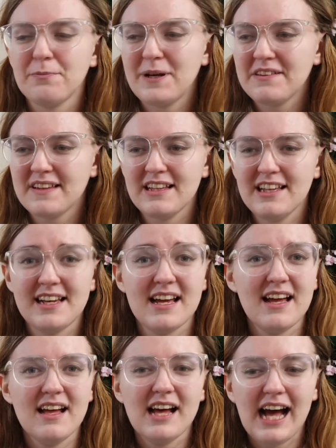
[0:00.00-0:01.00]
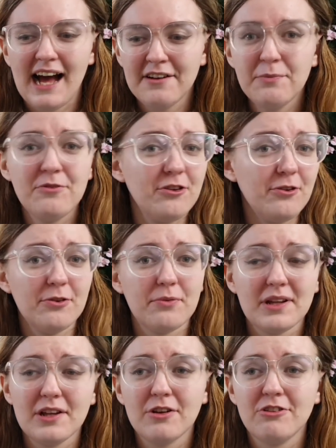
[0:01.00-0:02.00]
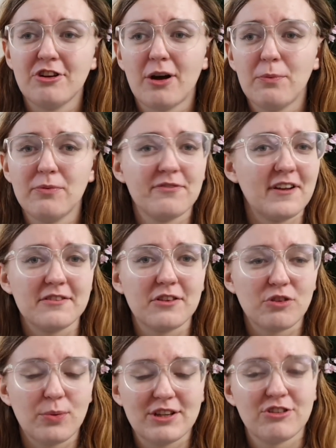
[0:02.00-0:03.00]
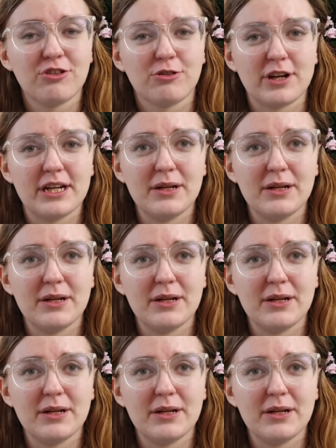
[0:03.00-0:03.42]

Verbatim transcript: basically, Adam's doing a really good job with like the Twitch streams,